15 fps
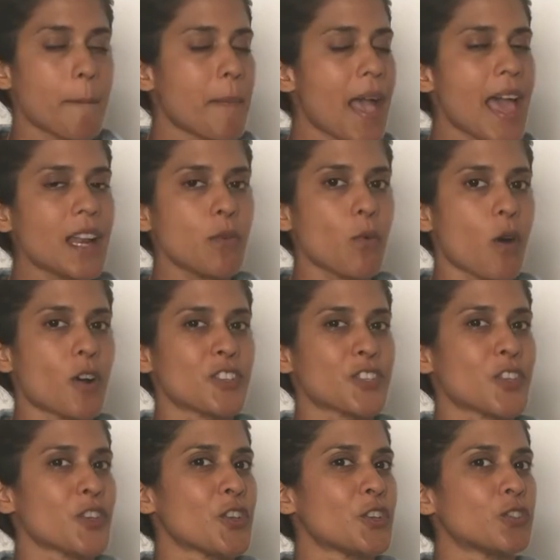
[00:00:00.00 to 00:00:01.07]
man of wars
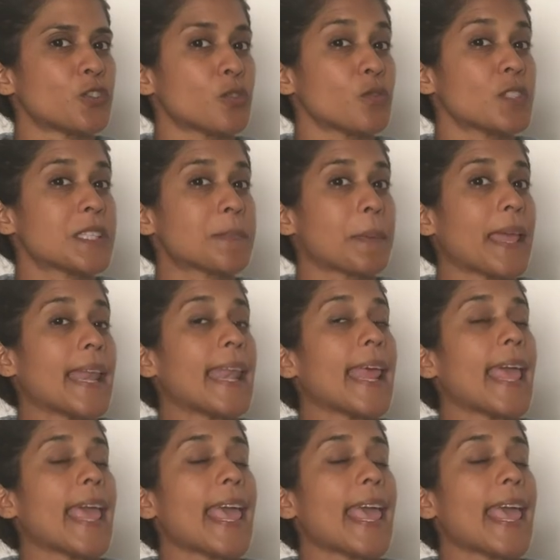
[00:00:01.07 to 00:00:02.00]
don't spend